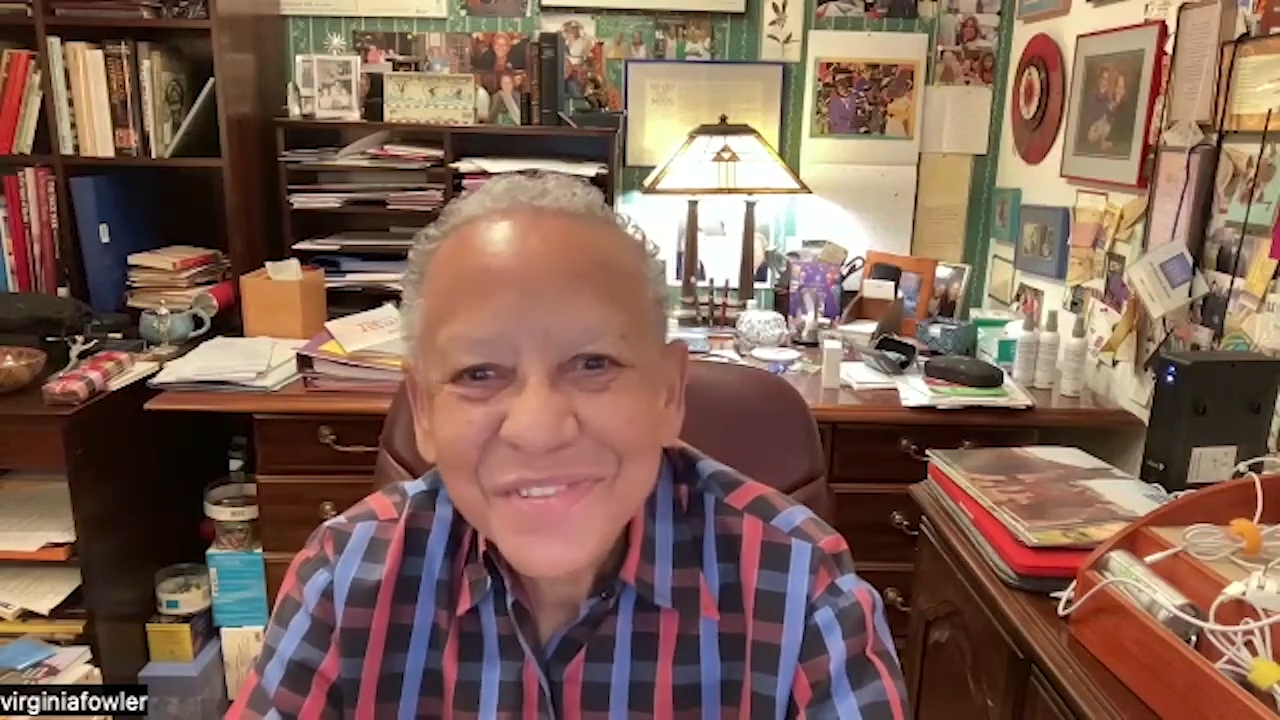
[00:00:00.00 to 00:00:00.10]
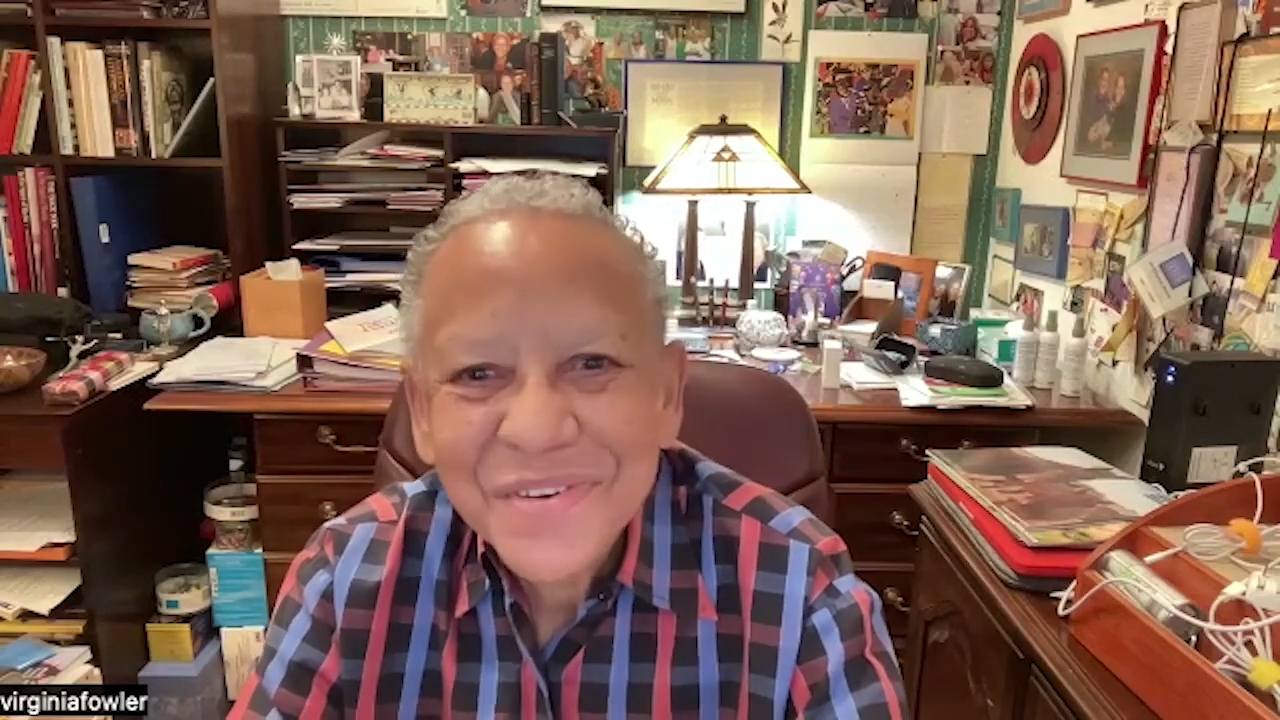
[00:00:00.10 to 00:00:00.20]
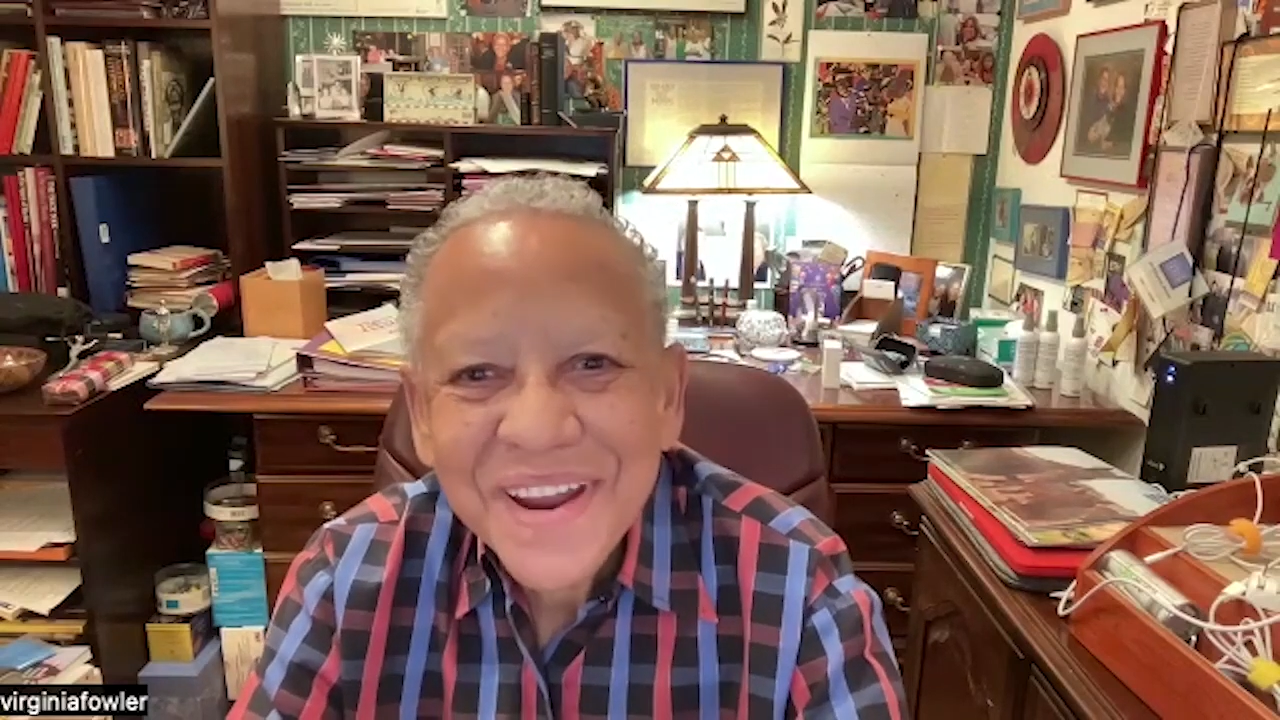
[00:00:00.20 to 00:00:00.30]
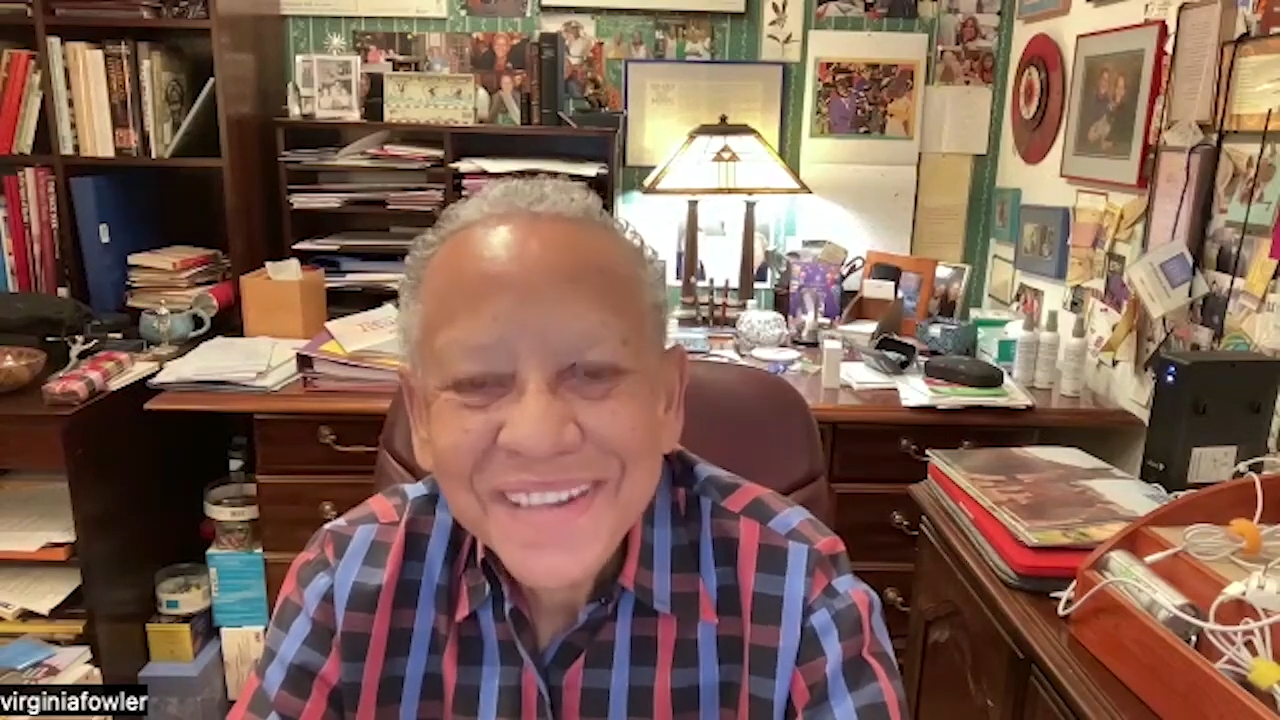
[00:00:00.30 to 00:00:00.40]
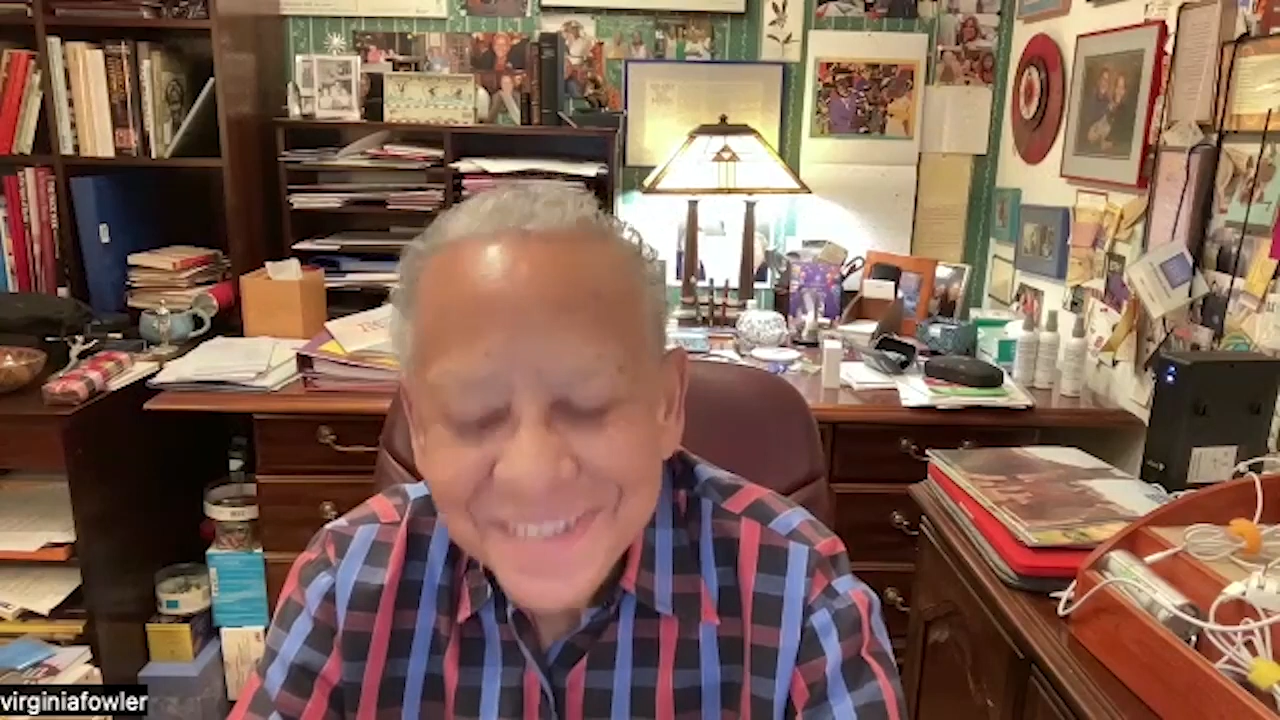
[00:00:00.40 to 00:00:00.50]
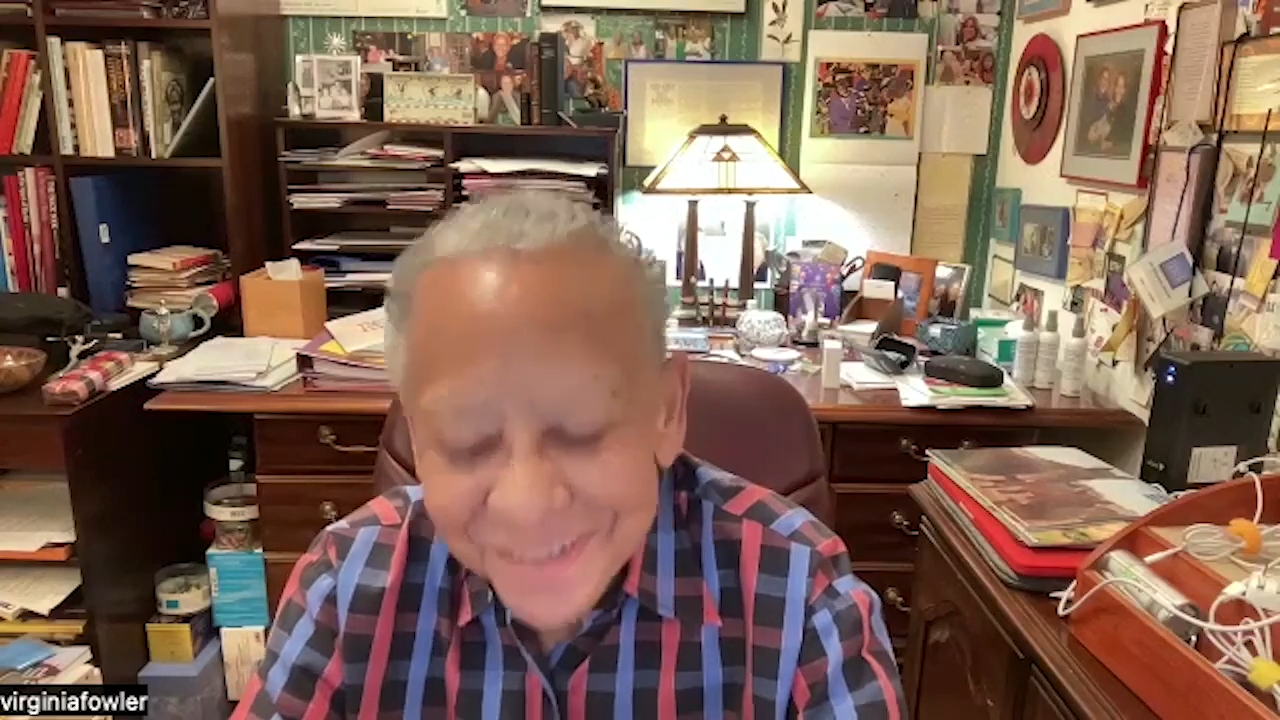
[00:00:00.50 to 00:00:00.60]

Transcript: great, you